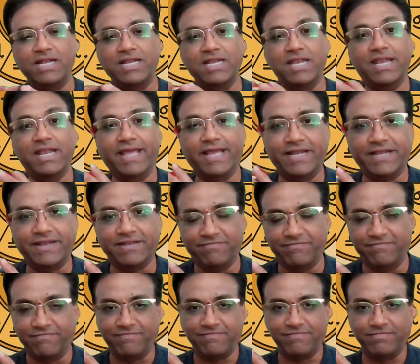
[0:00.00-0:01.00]
that
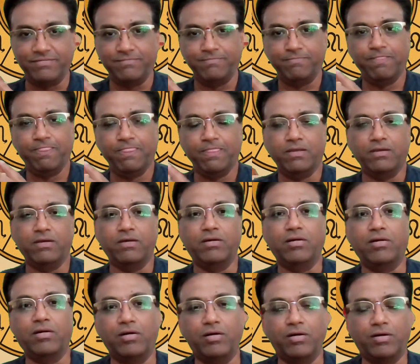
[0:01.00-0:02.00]
negative
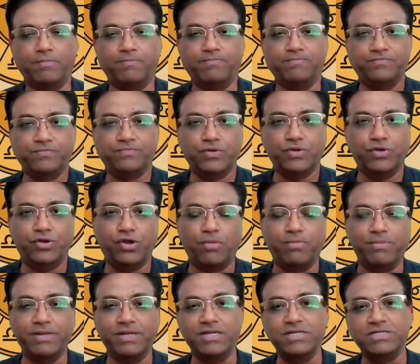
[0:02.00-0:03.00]
uh,
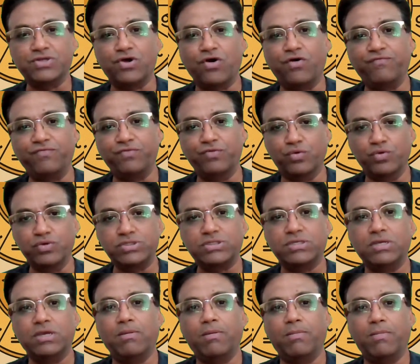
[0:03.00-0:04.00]
dominance of those
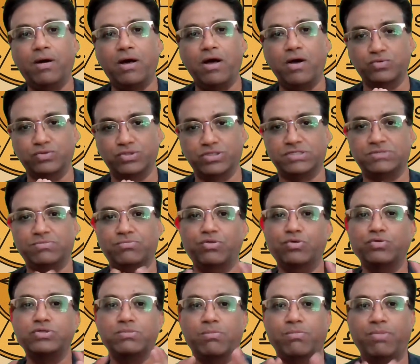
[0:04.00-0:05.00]
houses,
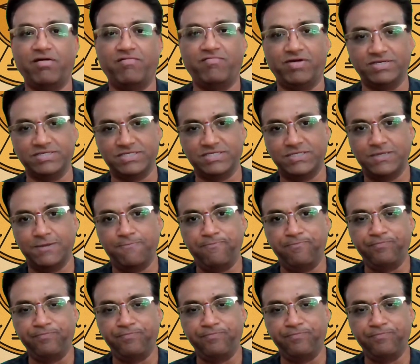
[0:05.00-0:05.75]
those bhavas?